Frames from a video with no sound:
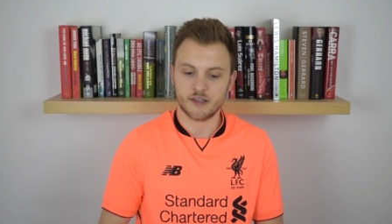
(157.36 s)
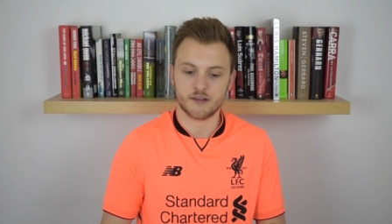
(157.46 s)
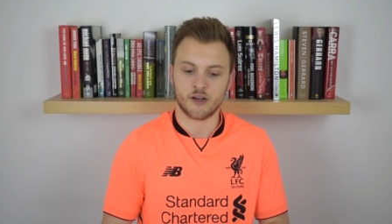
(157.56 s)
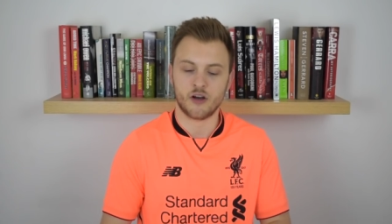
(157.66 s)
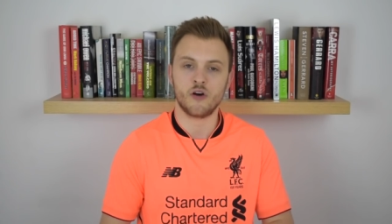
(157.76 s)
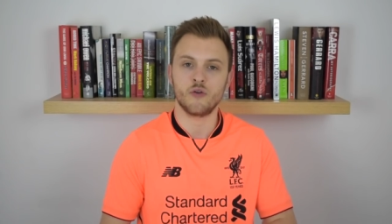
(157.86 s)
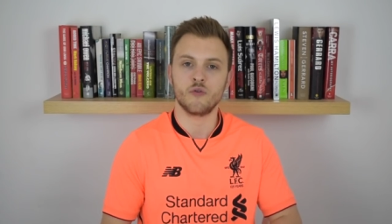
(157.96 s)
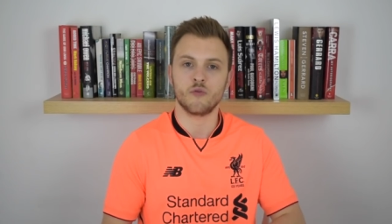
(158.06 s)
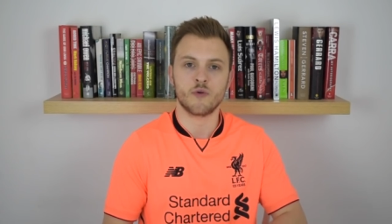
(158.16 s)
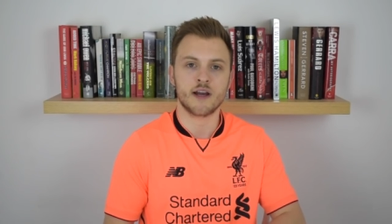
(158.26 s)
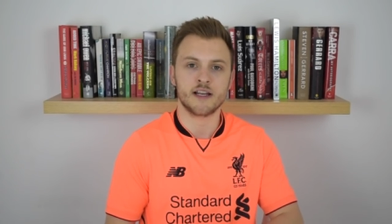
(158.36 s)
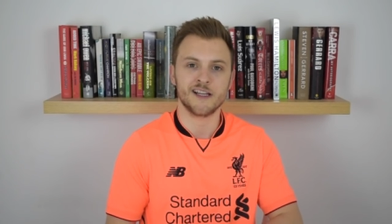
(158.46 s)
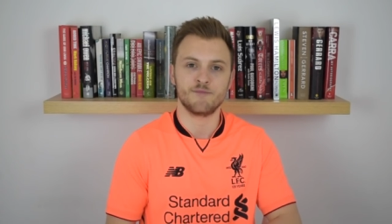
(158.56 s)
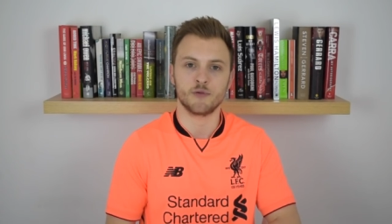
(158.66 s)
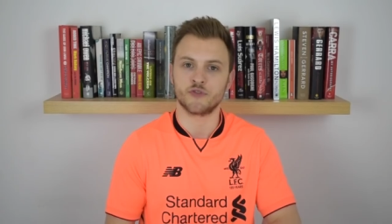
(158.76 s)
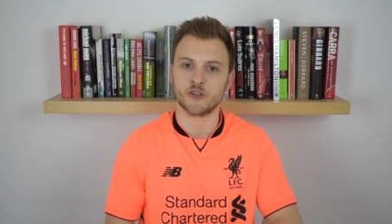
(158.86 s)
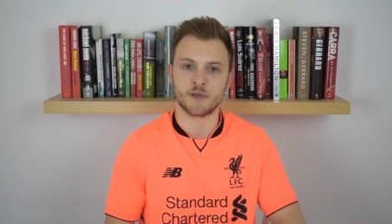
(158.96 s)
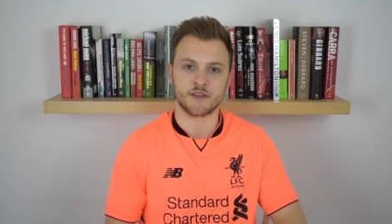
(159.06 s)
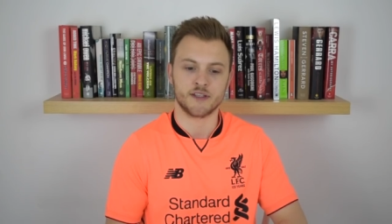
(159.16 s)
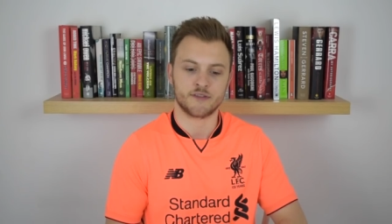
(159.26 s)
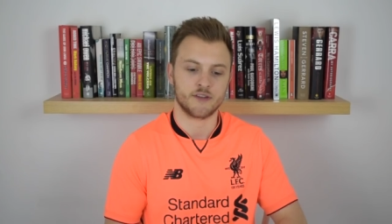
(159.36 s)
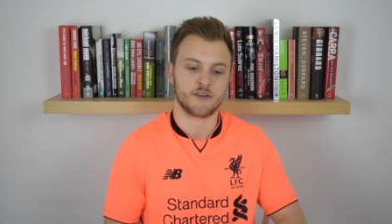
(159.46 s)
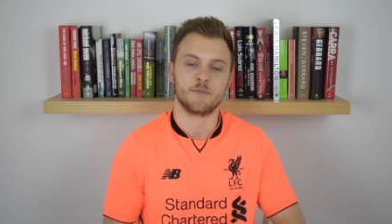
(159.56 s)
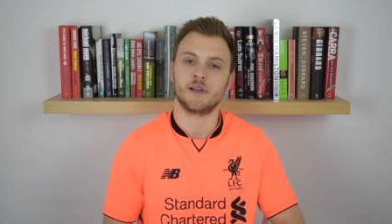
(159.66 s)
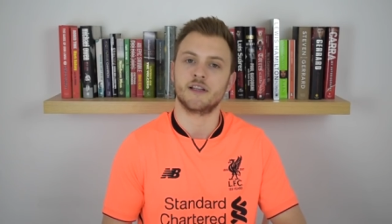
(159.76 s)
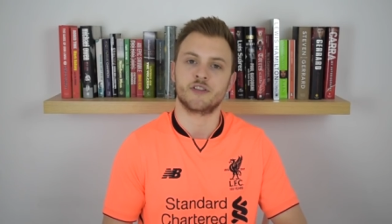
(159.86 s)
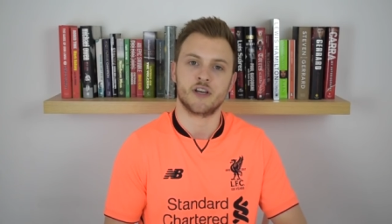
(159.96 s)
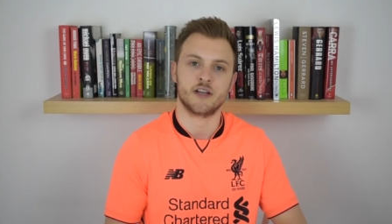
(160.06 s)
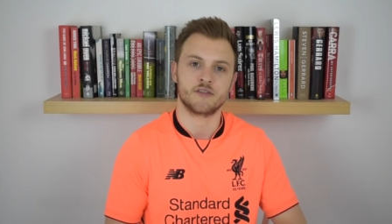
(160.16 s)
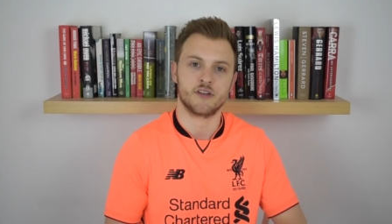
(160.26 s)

the whole way Liverpool do business has completely changed.